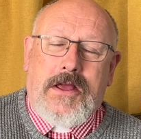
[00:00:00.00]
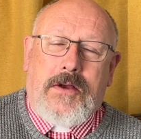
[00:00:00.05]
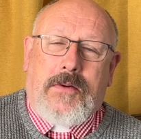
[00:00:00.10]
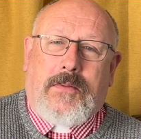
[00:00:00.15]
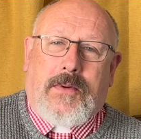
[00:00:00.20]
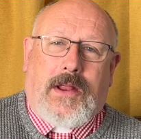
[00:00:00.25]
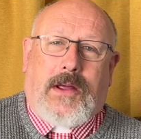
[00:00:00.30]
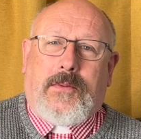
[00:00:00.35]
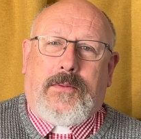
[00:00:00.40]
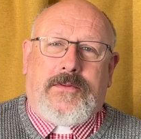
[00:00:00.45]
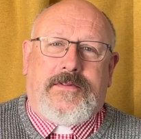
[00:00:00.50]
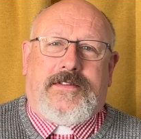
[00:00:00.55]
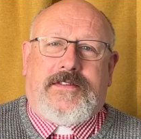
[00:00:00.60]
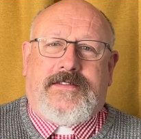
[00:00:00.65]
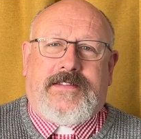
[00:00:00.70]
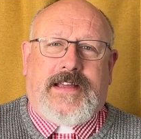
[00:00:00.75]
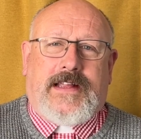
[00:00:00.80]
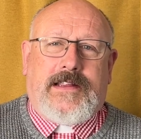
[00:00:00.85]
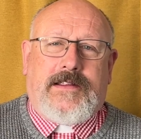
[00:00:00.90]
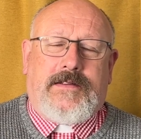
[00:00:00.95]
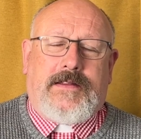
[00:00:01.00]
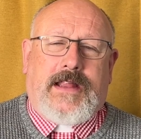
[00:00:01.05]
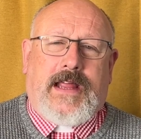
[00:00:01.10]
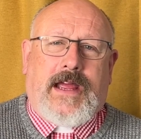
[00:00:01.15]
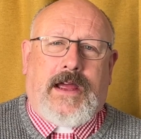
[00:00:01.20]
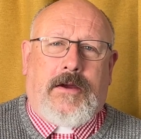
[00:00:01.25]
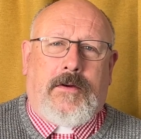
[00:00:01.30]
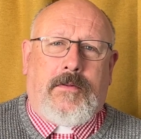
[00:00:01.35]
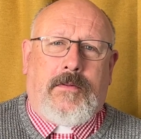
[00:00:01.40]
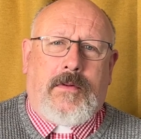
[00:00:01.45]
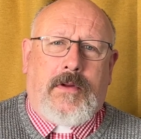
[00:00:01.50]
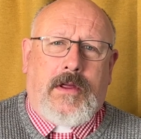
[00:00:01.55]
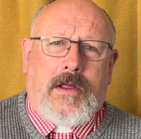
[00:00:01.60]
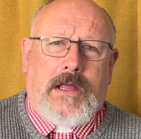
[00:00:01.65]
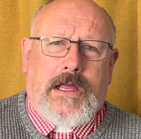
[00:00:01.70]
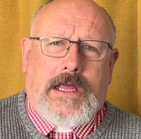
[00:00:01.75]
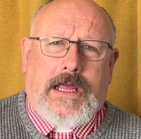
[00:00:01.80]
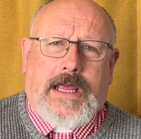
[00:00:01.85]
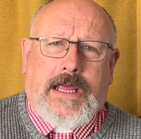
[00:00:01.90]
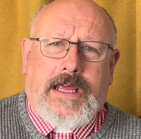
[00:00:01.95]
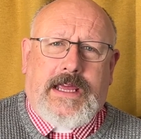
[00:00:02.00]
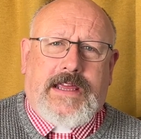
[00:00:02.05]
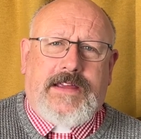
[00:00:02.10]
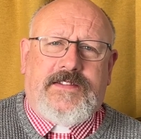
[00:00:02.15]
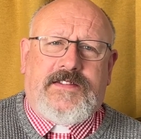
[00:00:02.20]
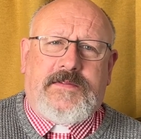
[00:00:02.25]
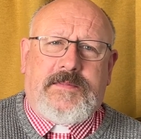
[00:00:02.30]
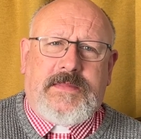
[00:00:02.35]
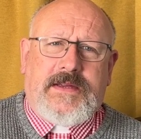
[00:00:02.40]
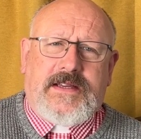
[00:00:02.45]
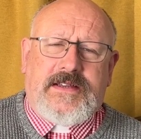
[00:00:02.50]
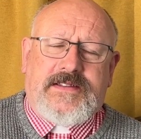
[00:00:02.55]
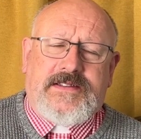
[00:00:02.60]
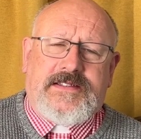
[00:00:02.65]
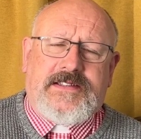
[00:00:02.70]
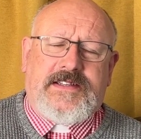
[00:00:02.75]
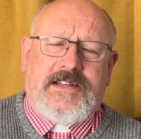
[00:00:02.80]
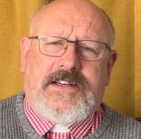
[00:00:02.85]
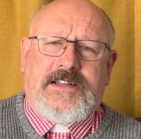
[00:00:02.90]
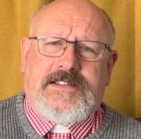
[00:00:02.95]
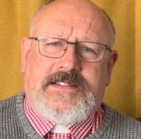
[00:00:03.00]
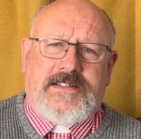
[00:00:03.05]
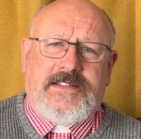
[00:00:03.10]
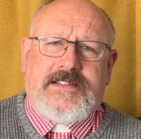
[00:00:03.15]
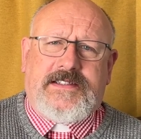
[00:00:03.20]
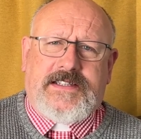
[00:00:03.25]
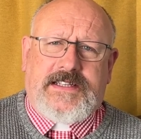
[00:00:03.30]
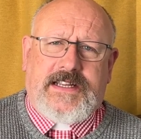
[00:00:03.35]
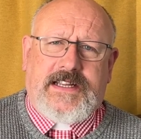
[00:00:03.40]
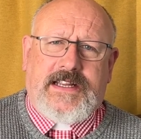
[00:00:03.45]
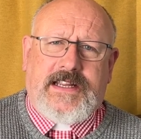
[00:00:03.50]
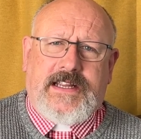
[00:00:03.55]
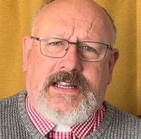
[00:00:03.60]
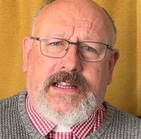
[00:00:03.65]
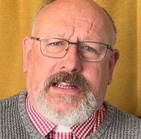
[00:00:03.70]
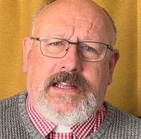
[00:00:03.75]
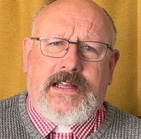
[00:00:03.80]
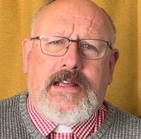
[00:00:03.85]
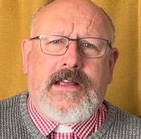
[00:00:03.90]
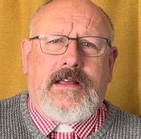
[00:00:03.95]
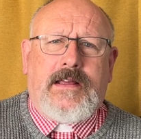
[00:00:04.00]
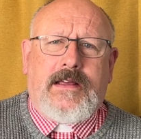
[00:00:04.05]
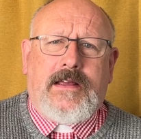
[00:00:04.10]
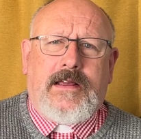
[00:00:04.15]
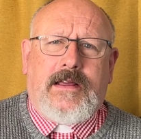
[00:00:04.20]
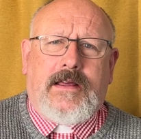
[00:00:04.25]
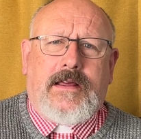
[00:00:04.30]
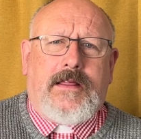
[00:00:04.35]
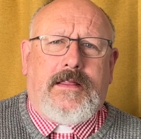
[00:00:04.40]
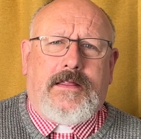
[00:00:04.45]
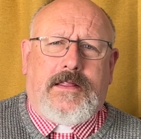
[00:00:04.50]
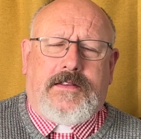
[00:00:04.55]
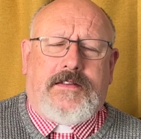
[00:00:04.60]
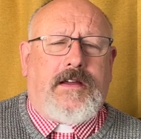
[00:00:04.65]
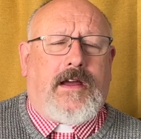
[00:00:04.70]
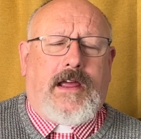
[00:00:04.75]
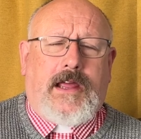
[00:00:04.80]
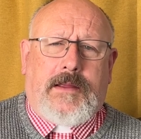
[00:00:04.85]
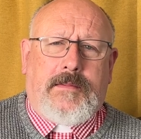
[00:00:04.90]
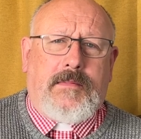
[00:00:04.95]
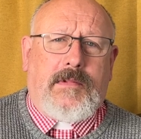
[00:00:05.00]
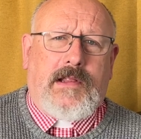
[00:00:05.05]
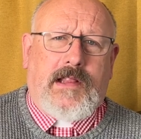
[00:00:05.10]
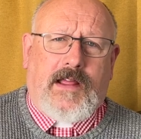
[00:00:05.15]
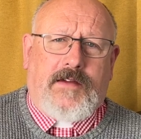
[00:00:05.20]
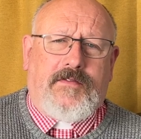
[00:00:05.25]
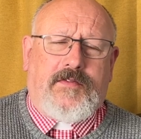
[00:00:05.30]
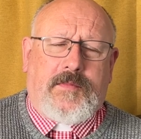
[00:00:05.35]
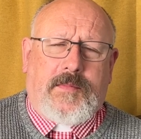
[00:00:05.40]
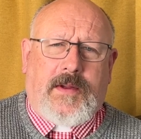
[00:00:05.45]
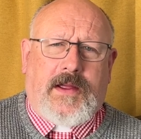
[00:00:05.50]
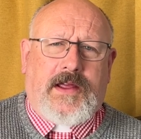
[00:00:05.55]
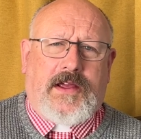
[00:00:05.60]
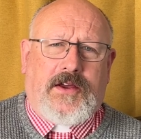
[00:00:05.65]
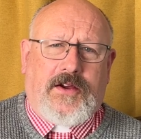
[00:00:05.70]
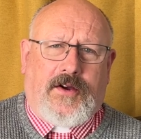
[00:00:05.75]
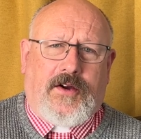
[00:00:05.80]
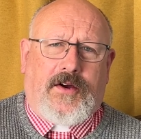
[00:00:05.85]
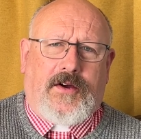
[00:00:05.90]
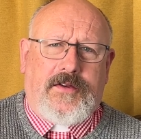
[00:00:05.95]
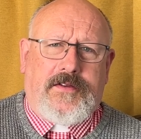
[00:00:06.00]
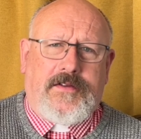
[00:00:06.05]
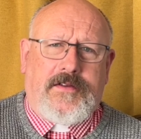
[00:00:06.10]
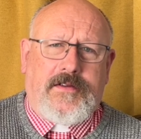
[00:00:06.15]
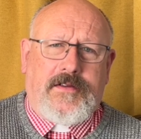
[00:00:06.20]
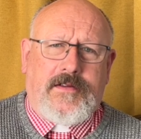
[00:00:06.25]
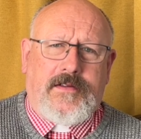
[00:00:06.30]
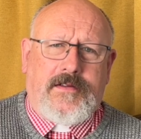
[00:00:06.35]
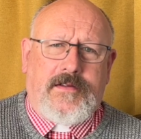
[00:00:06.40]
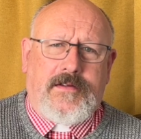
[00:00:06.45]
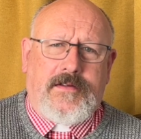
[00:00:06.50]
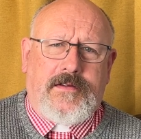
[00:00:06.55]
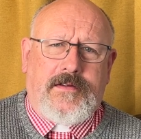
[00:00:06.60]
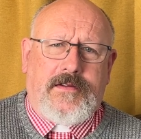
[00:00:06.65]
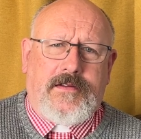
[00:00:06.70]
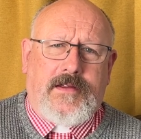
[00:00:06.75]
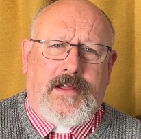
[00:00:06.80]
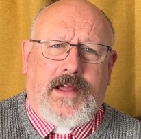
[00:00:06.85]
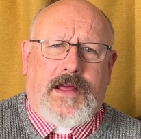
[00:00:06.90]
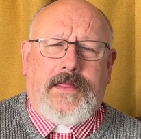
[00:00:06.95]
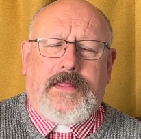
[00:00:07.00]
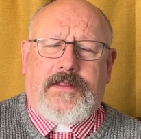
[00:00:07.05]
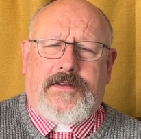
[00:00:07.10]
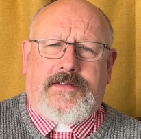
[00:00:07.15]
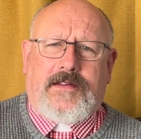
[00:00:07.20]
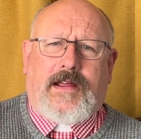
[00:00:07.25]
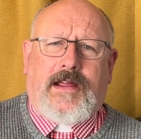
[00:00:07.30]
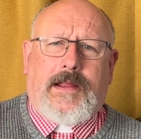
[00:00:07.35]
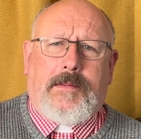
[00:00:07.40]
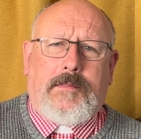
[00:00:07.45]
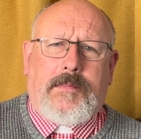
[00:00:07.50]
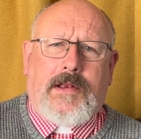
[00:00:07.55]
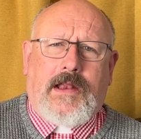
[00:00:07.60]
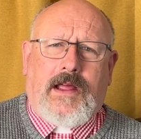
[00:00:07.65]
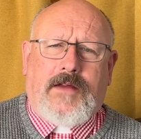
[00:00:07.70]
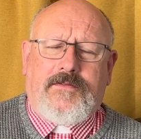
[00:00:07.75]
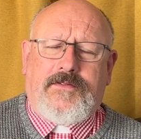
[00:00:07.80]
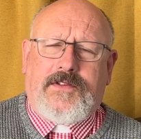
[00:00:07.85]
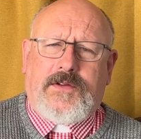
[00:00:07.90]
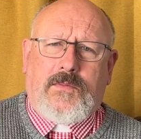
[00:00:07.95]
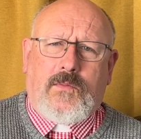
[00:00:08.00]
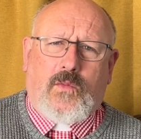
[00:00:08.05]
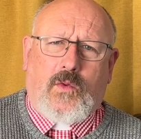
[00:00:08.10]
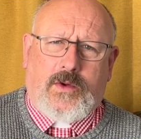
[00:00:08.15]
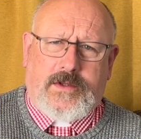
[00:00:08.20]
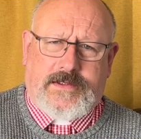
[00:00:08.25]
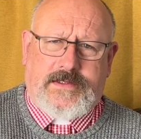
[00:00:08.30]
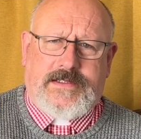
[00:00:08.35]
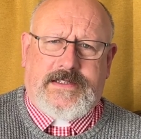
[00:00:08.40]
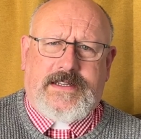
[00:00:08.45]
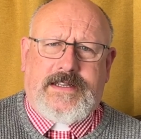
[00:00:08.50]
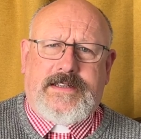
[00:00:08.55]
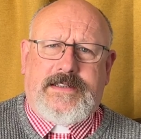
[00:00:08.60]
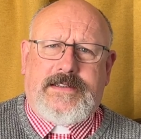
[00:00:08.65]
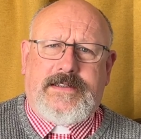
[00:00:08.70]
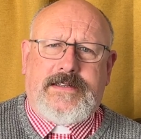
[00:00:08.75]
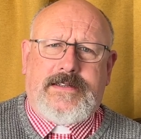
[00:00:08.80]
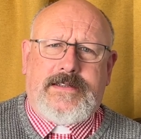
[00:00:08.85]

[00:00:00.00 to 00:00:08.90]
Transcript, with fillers: Well, I want to tell you now, it gives me a certainty that I am loved by God and that I am loved and wanted